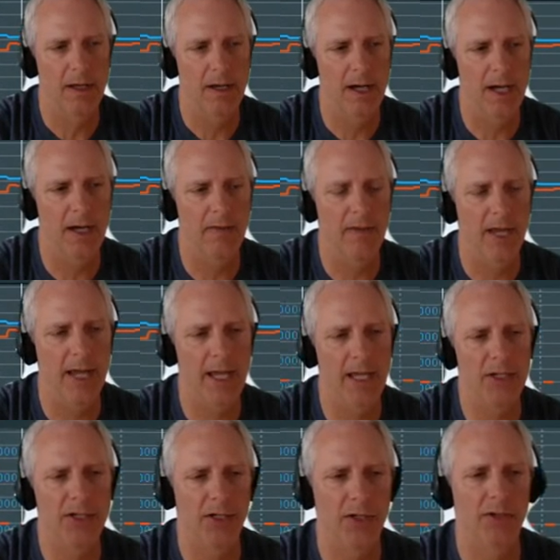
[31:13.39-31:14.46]
Uh, the
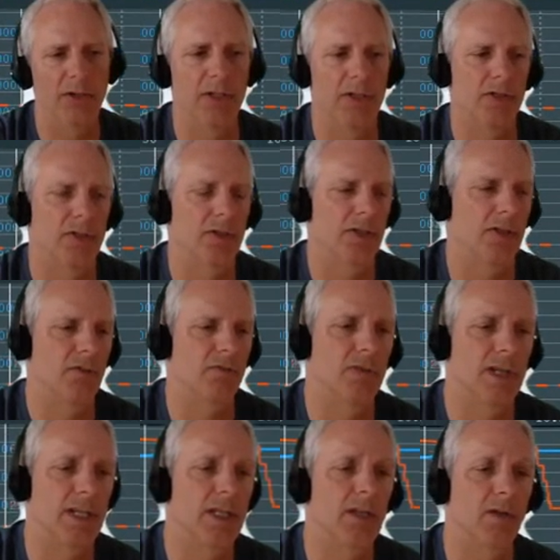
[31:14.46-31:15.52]
edge here is, is
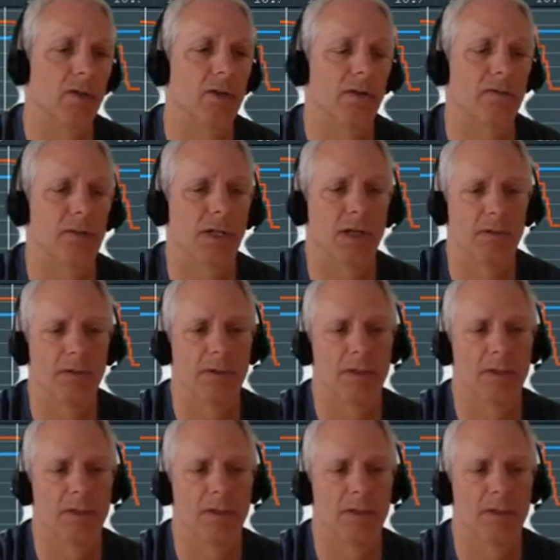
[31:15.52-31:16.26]
reading the order flow.